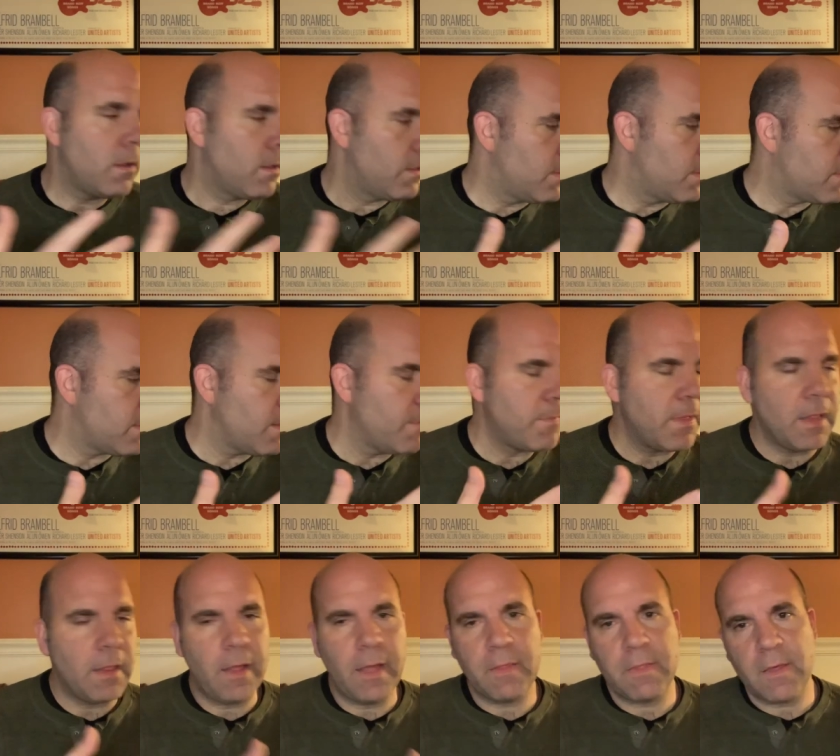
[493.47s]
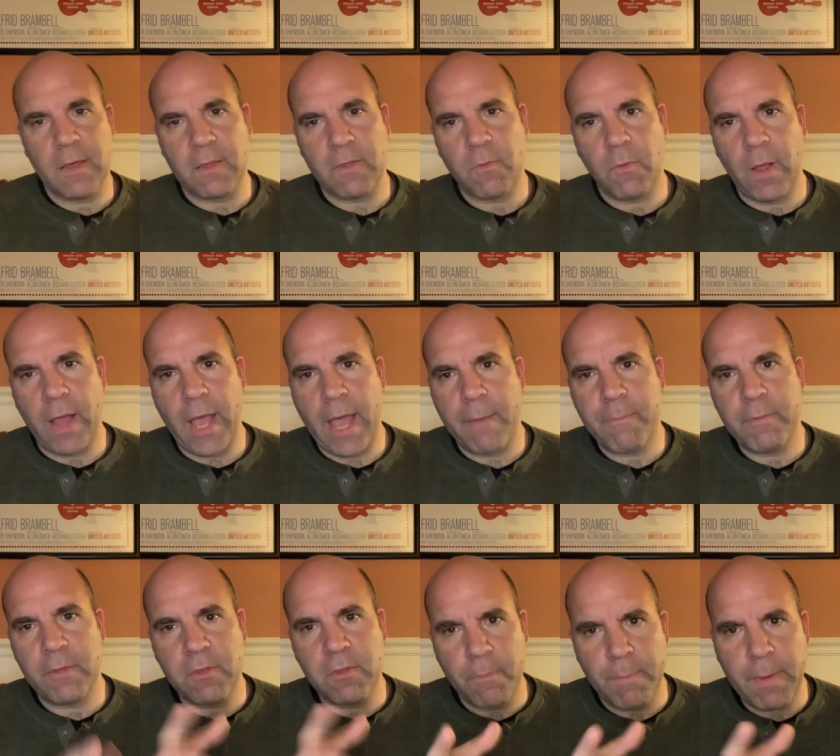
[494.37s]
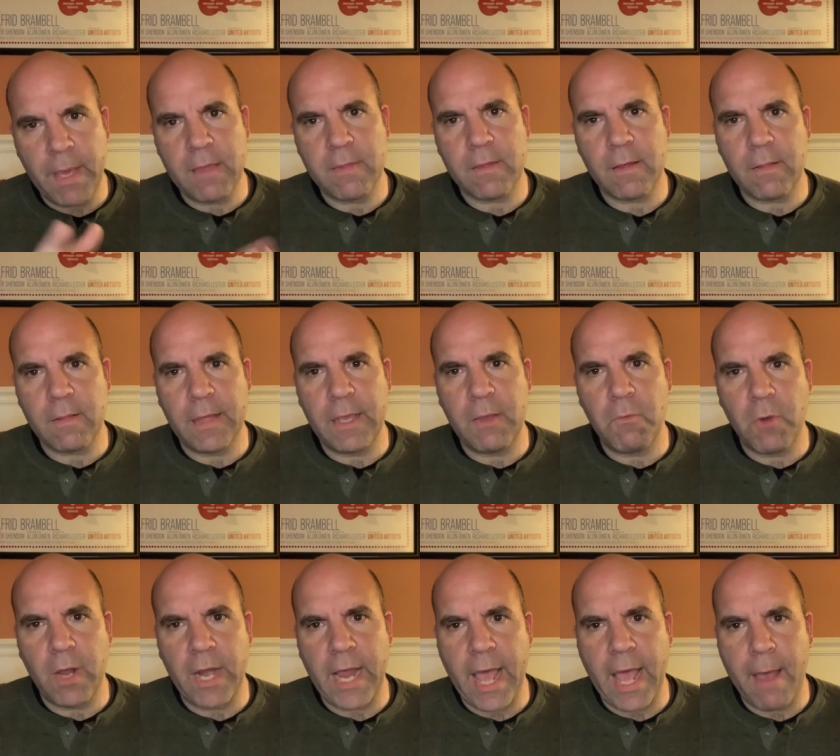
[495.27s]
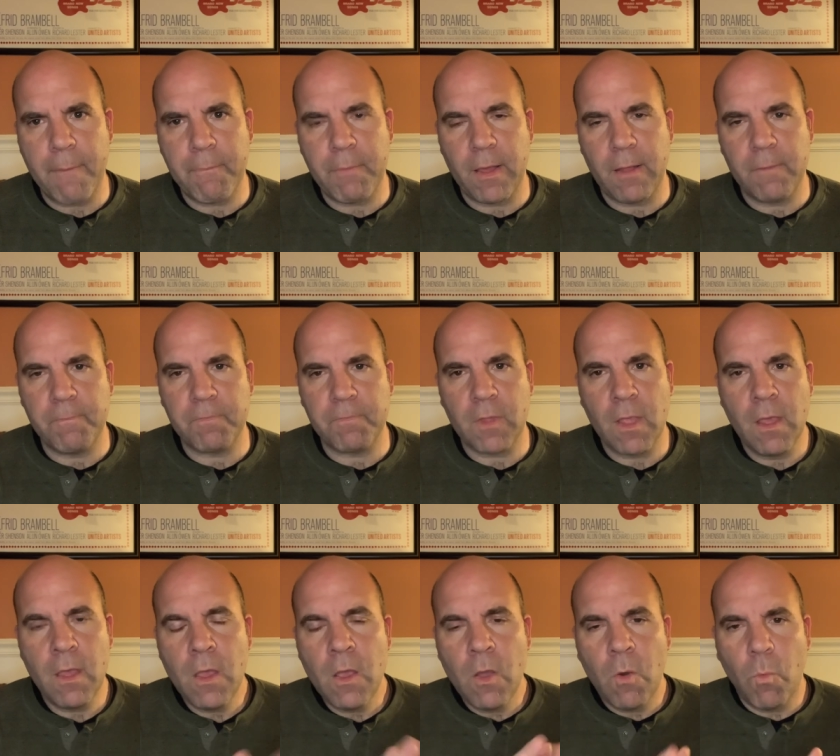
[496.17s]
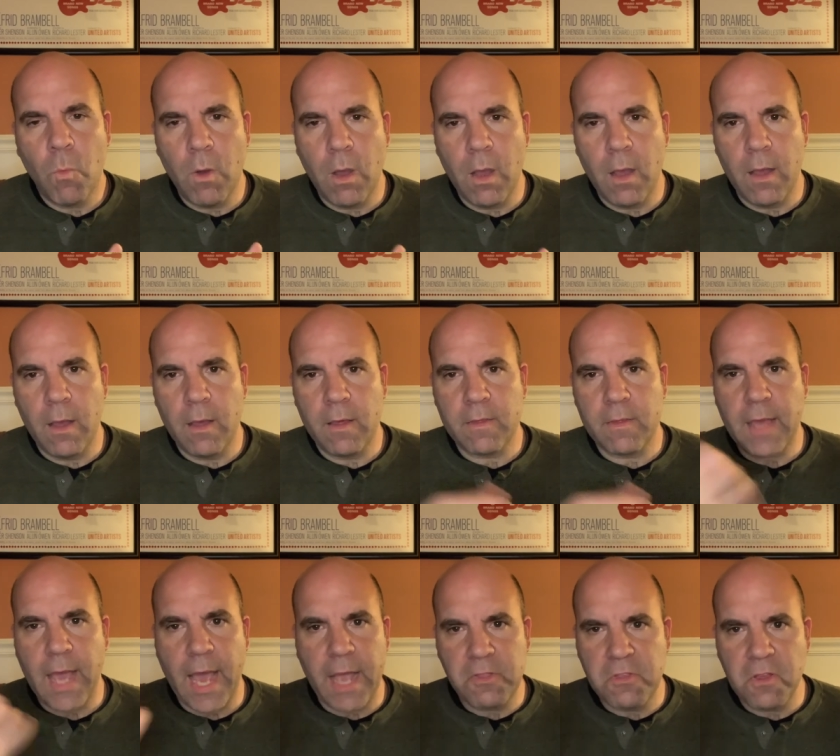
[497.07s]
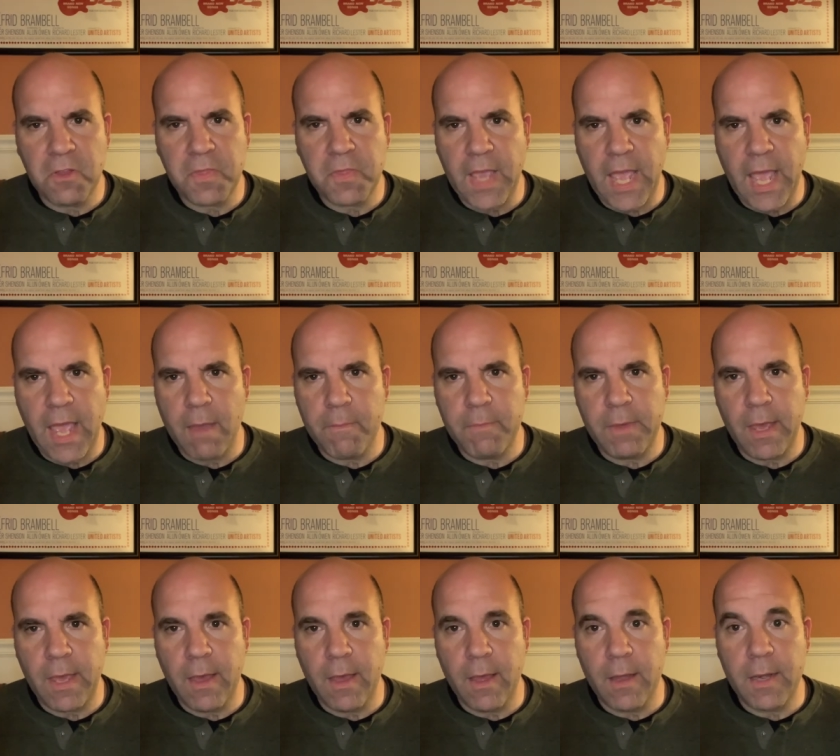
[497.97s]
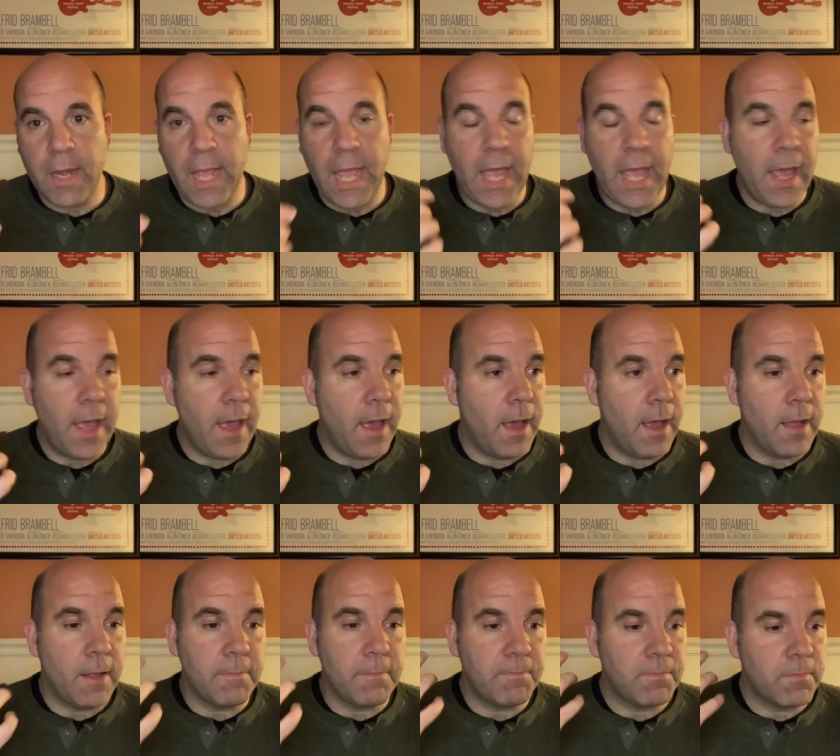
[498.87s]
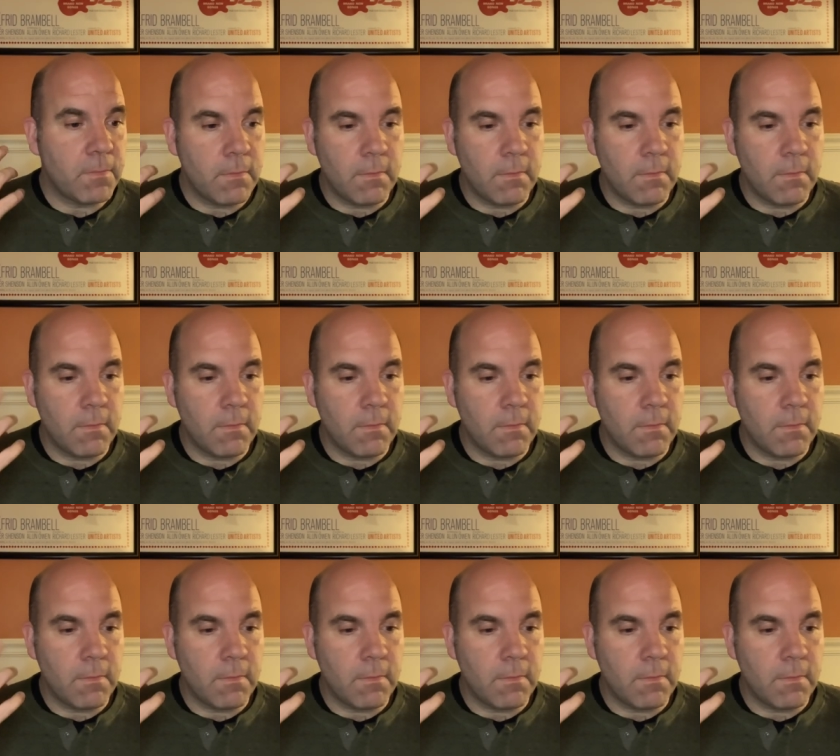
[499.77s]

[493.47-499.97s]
something like this will happen. So basically what happened was I took the Ambien and